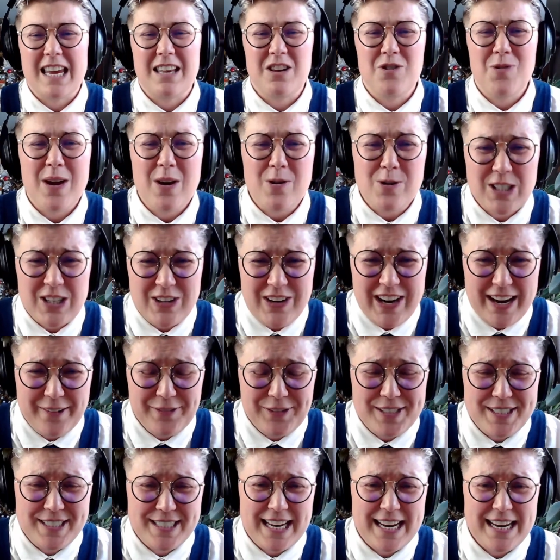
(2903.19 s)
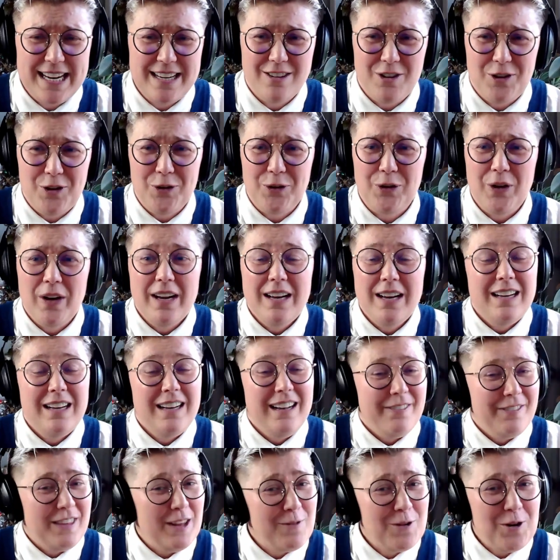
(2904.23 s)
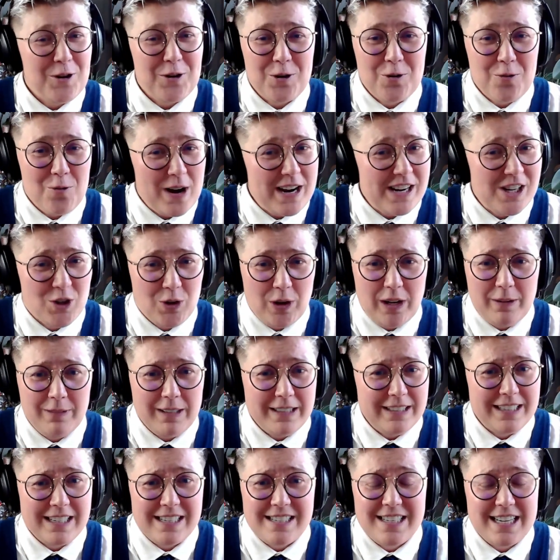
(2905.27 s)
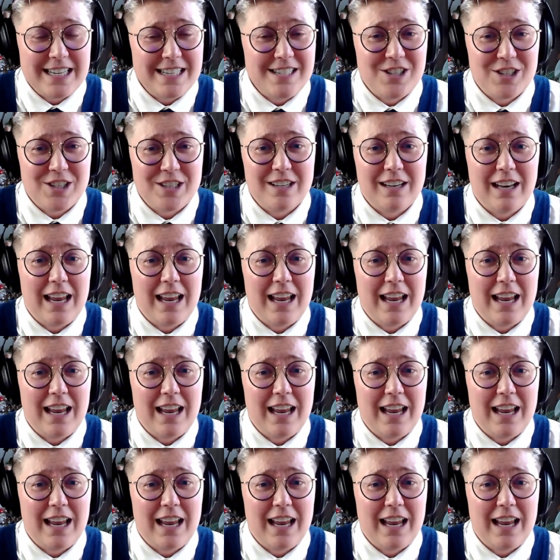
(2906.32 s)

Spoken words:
And you also have to say, though, they've got a great travelling contingent.